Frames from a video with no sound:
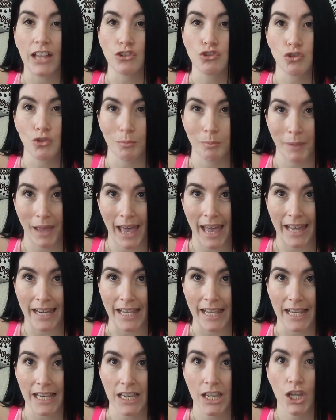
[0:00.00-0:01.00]
and
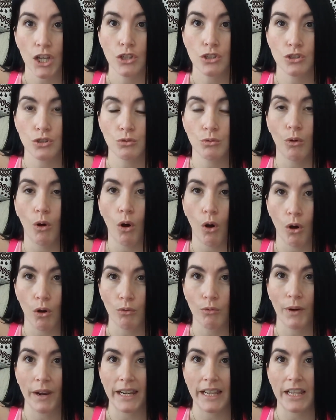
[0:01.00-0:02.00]
traumatic to
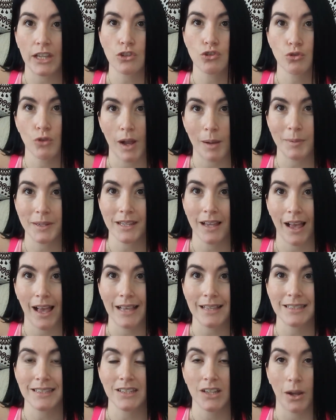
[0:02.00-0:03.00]
already
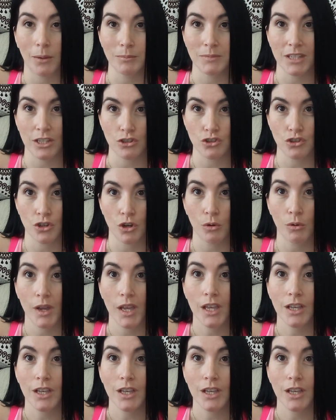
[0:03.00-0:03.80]
traumatized gum tissue.